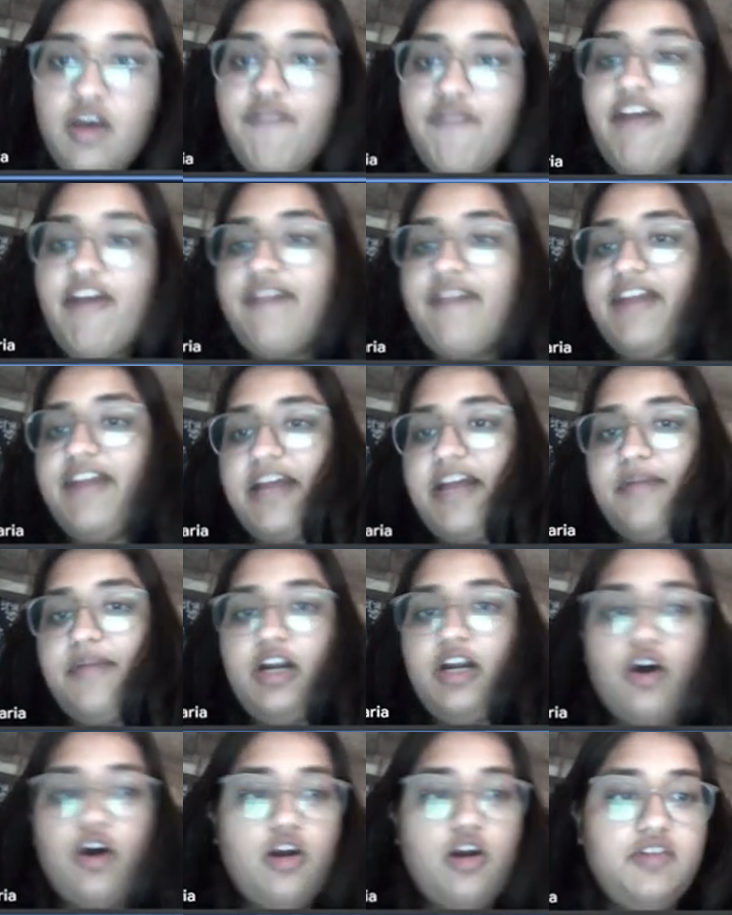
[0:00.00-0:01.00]
We have
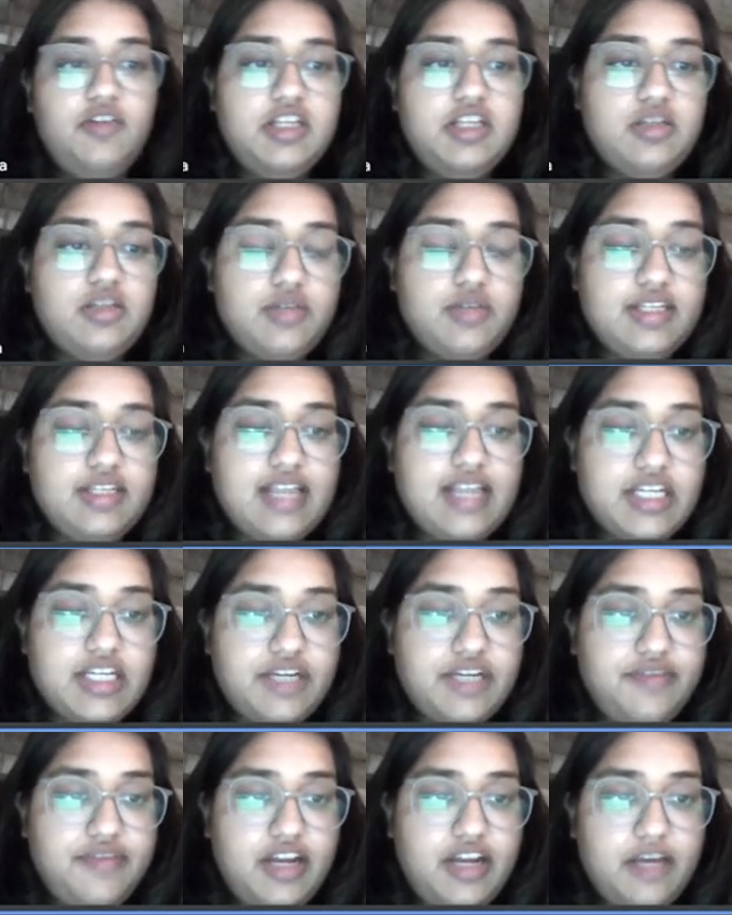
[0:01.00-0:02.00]
enabled all of this using
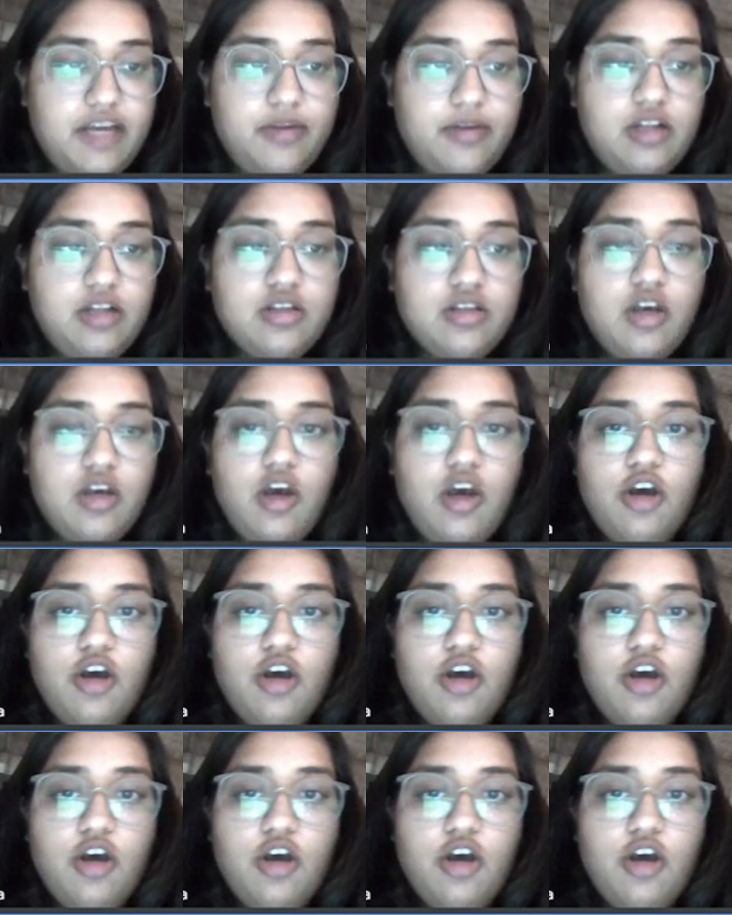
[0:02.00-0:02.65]
session variables.